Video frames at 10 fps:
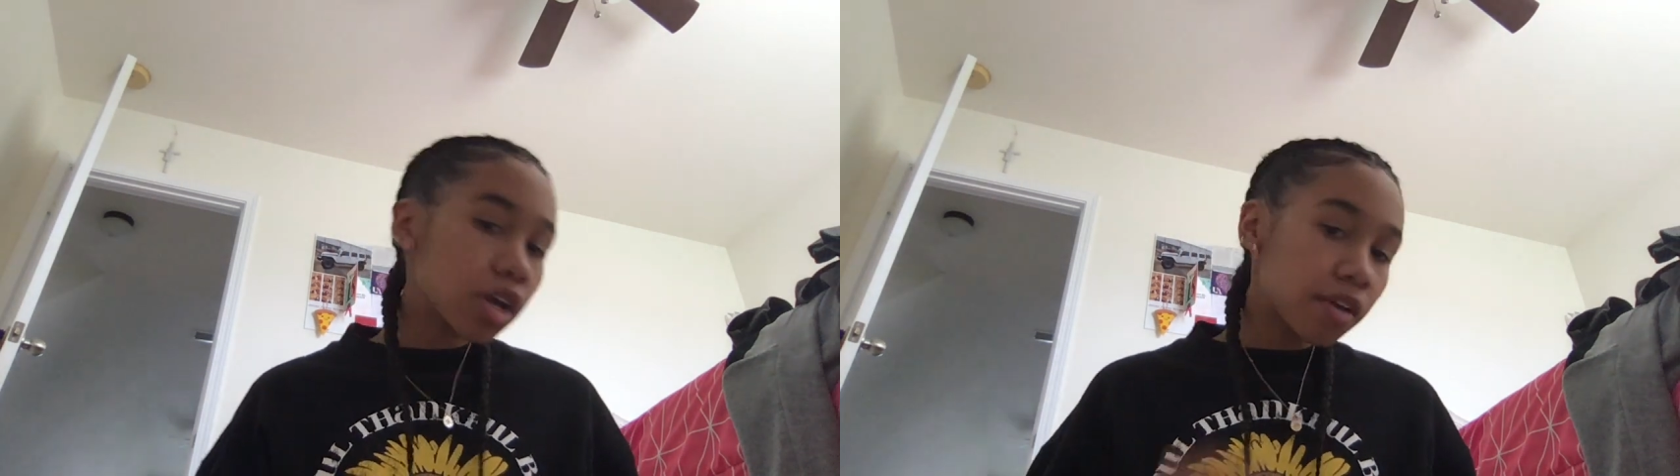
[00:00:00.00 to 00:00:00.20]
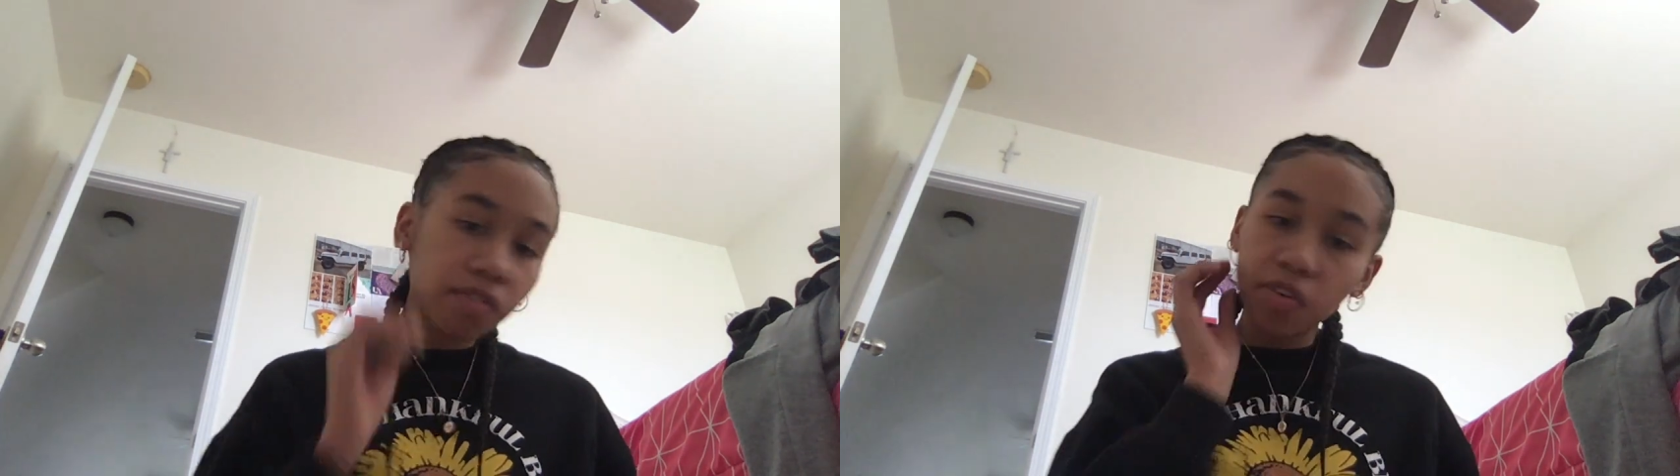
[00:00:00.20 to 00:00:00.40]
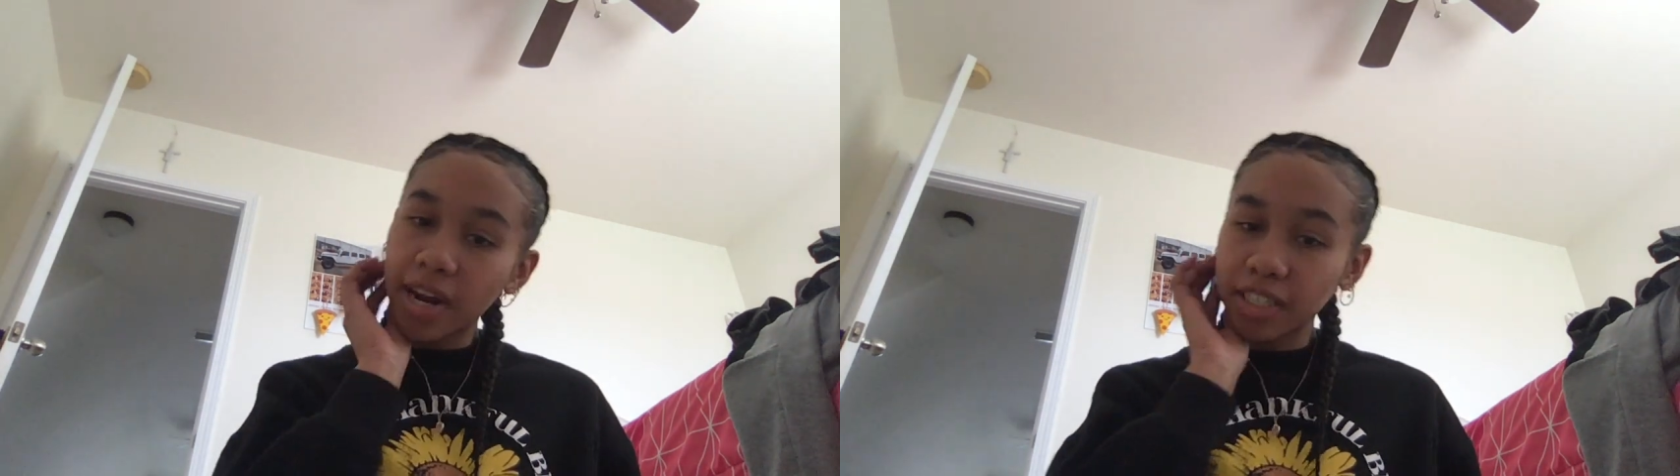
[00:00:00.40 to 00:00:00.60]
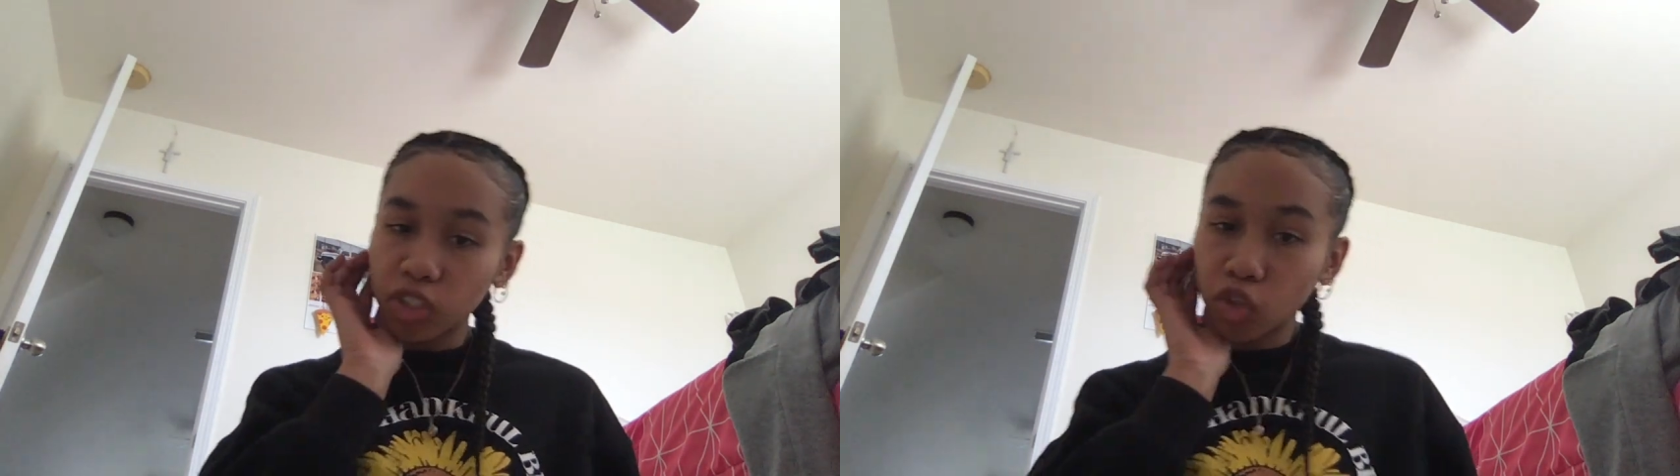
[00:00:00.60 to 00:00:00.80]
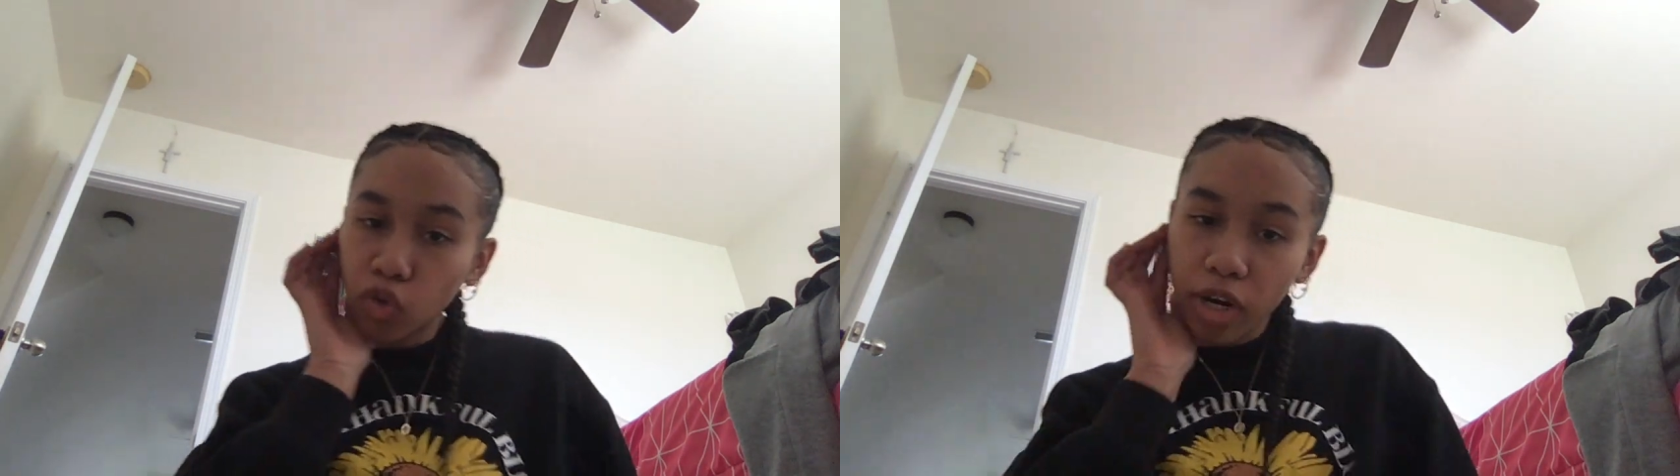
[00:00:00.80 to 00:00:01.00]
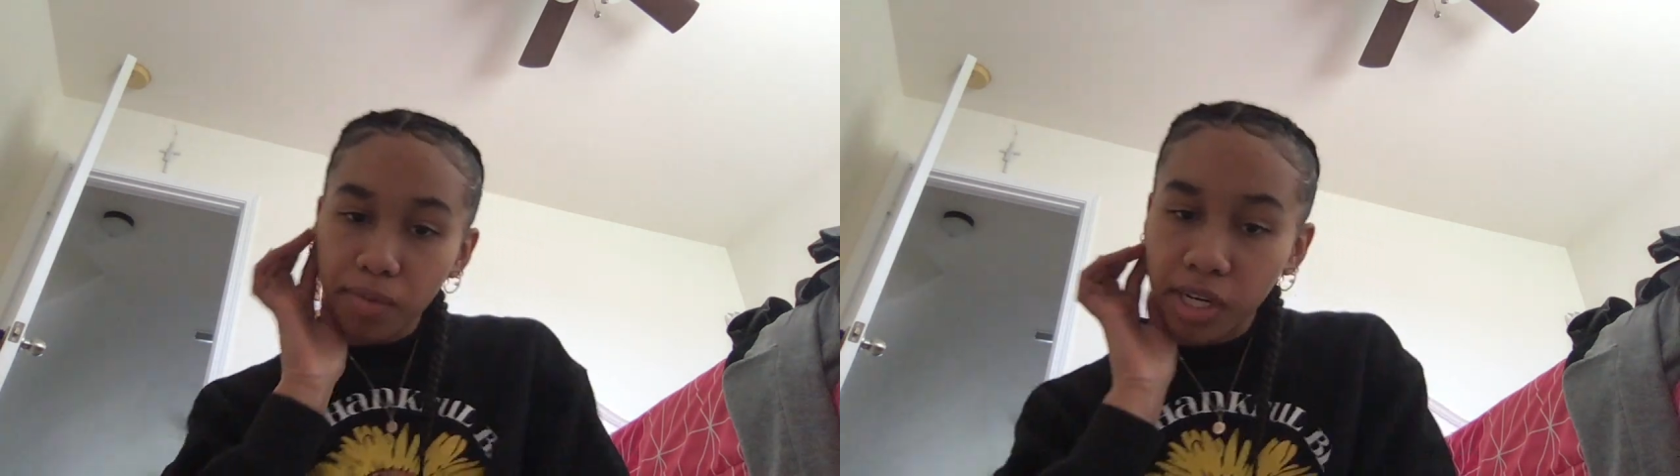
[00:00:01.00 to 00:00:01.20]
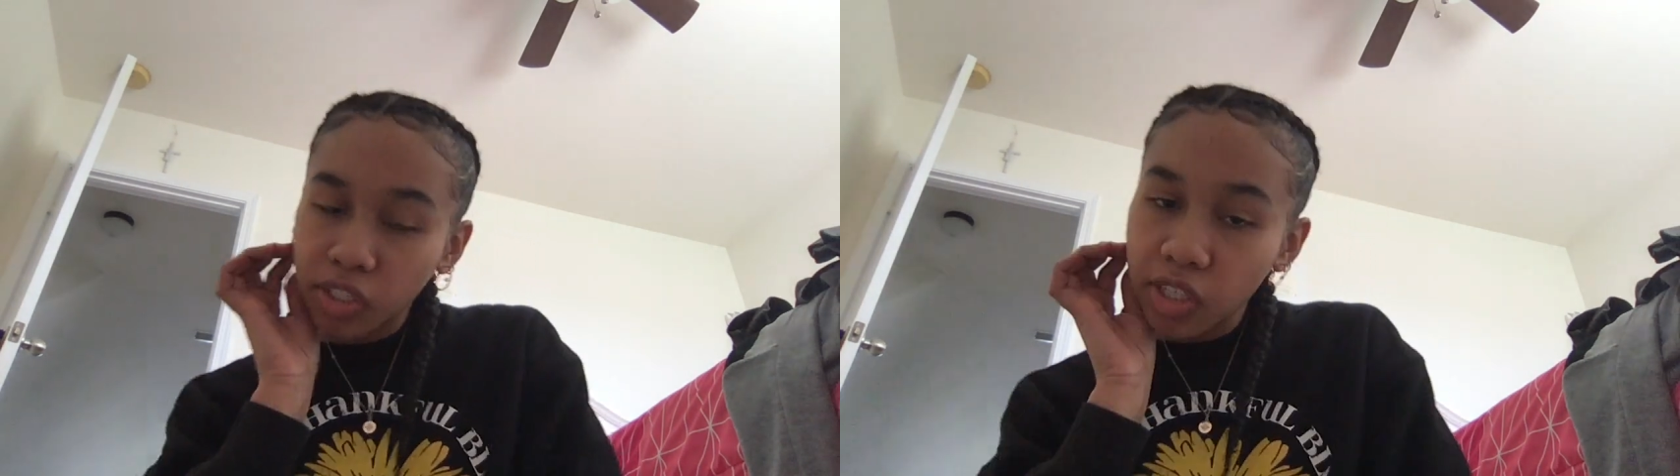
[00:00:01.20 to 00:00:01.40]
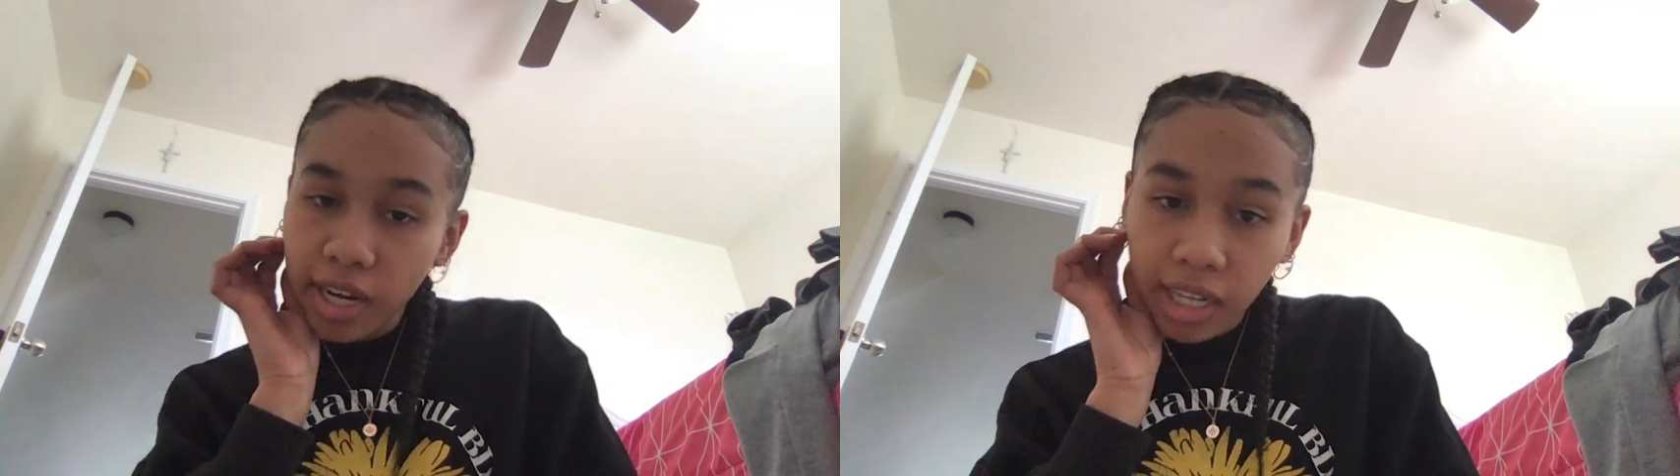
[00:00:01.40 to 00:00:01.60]
If you guys enjoyed, make
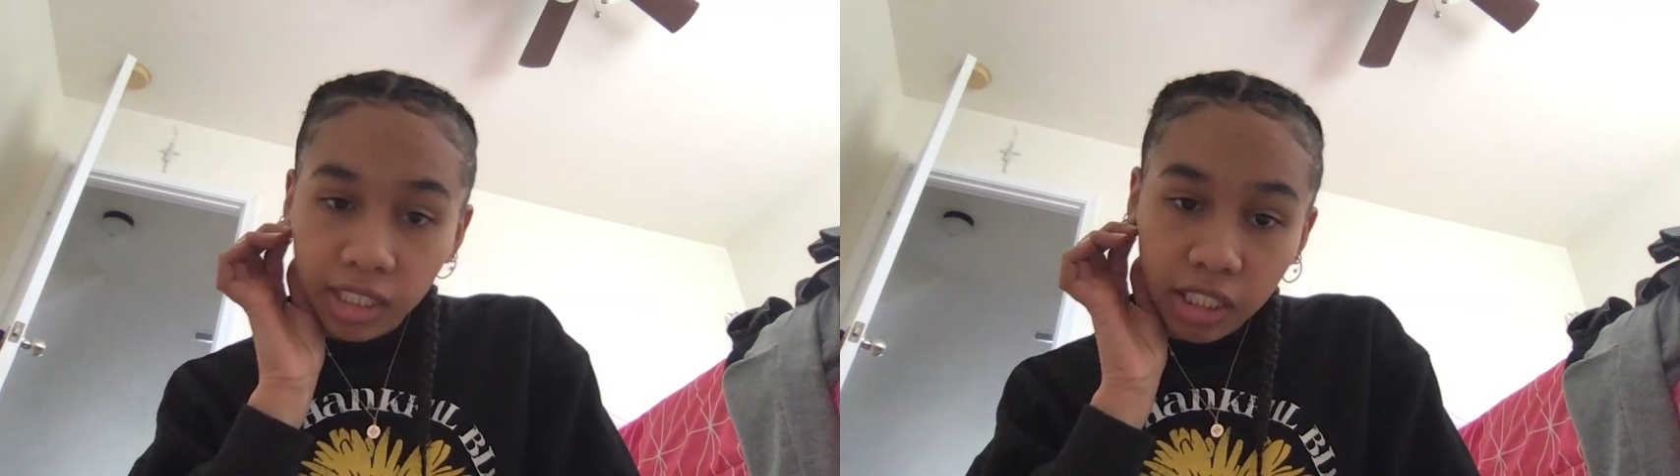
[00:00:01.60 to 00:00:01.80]
sure you guys